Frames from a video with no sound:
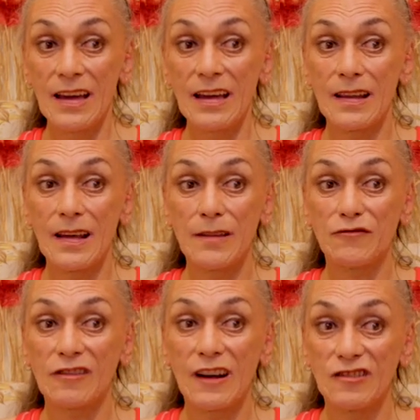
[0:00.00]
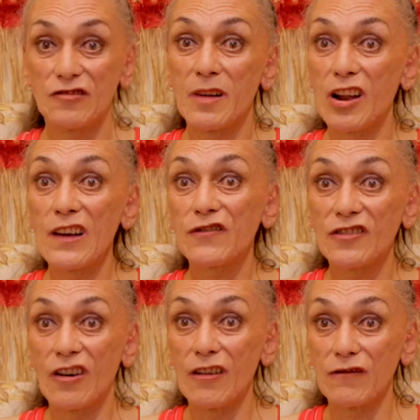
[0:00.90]
and changed my
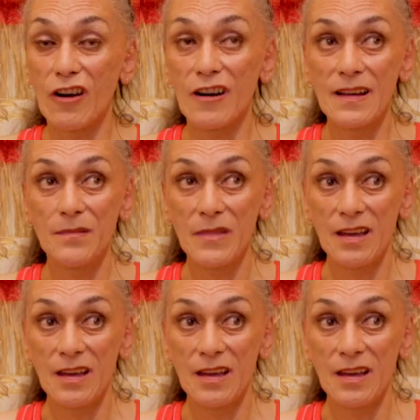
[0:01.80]
lifestyle, right?